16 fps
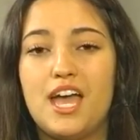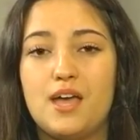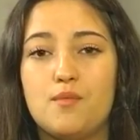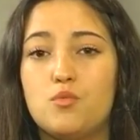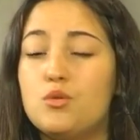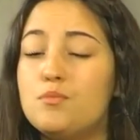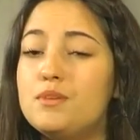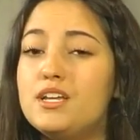a
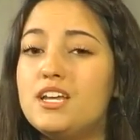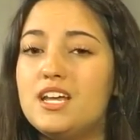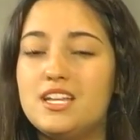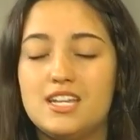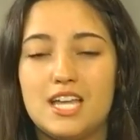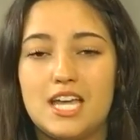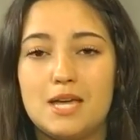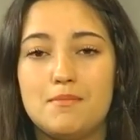woman
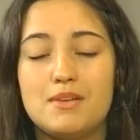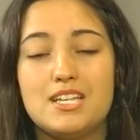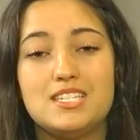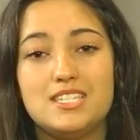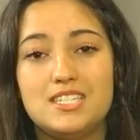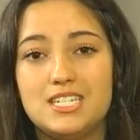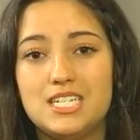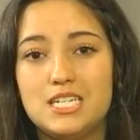named
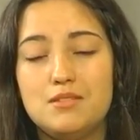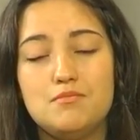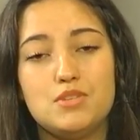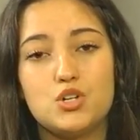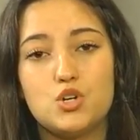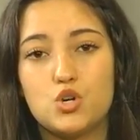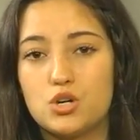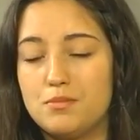Cindy
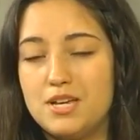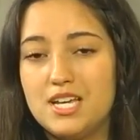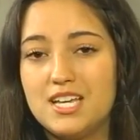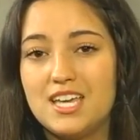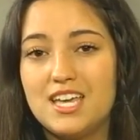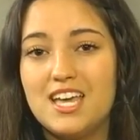McCormick,